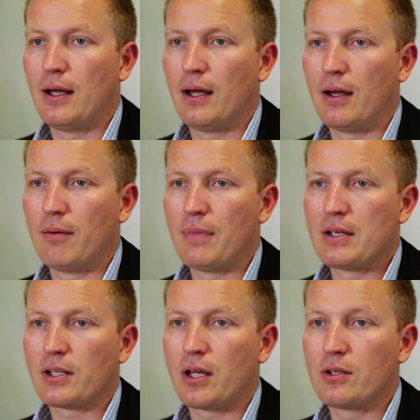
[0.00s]

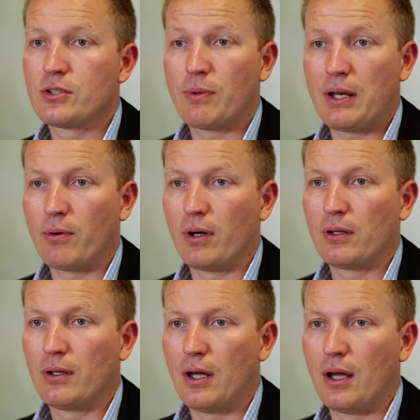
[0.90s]
as a coach to
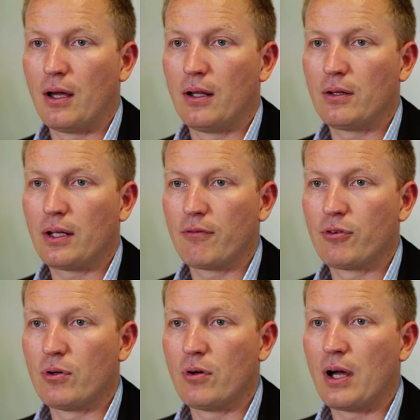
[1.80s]
anyone looking
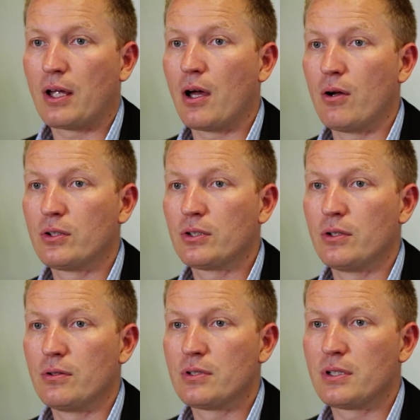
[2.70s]
for a coach
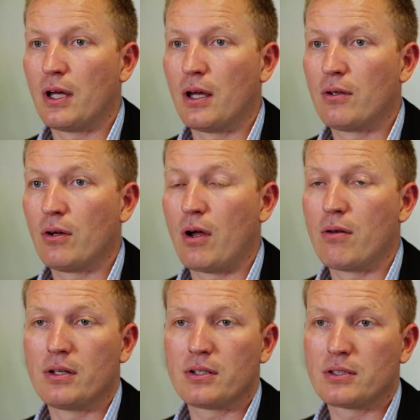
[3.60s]
who's not
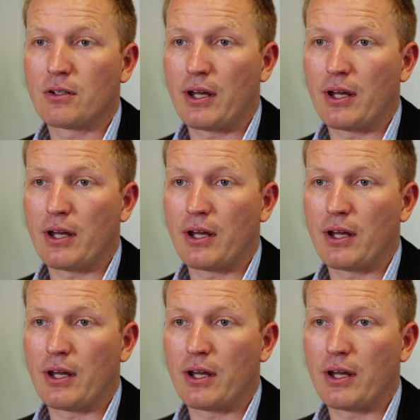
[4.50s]
only just a